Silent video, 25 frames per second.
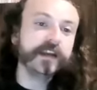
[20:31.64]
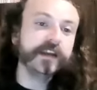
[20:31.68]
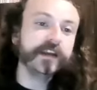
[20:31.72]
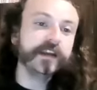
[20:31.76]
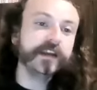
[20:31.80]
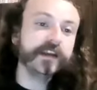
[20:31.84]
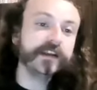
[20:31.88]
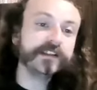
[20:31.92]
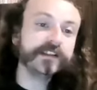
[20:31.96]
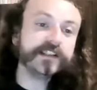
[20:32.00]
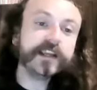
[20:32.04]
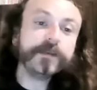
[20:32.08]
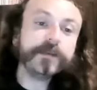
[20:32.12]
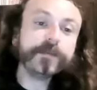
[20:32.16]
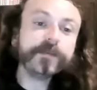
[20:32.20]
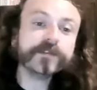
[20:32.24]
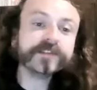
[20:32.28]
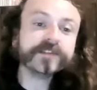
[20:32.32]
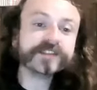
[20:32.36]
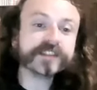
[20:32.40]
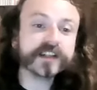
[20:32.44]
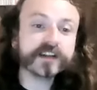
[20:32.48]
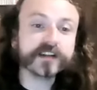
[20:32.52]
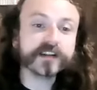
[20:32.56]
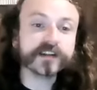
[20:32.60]

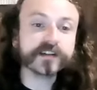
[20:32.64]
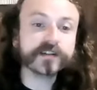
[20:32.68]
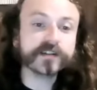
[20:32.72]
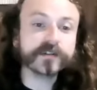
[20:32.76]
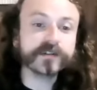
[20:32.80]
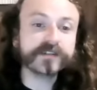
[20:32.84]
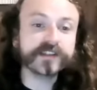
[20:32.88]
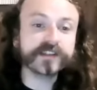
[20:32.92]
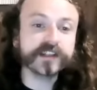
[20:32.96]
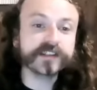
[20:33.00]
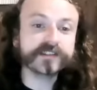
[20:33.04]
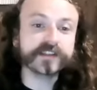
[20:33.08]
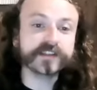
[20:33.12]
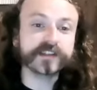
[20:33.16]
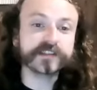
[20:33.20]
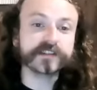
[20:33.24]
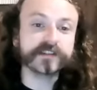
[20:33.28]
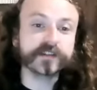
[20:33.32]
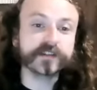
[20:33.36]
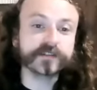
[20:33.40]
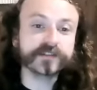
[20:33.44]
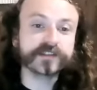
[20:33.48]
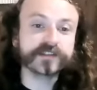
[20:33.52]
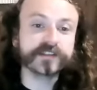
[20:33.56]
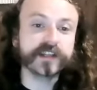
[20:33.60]
Examples there include things like the
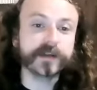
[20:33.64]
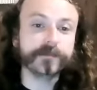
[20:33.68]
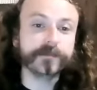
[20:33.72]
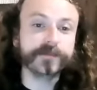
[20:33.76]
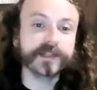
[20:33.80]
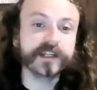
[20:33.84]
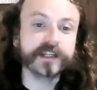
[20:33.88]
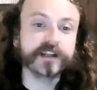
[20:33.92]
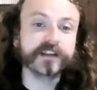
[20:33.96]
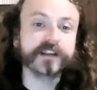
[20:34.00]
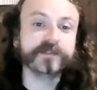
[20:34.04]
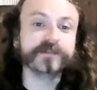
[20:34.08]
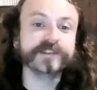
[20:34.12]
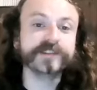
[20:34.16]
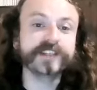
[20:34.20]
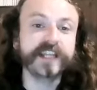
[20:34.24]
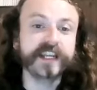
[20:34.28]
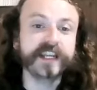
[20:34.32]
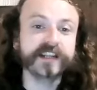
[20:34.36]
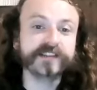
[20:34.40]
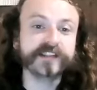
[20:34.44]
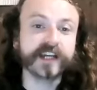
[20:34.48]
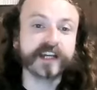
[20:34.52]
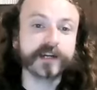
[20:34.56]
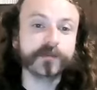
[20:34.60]
notion that BLM is
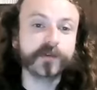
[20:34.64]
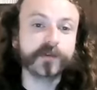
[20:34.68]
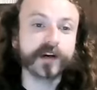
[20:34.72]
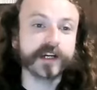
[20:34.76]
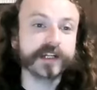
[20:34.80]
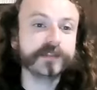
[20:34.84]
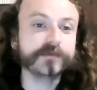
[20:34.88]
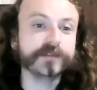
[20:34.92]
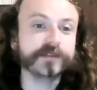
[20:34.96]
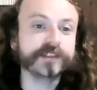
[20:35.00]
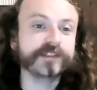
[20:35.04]
anti-white,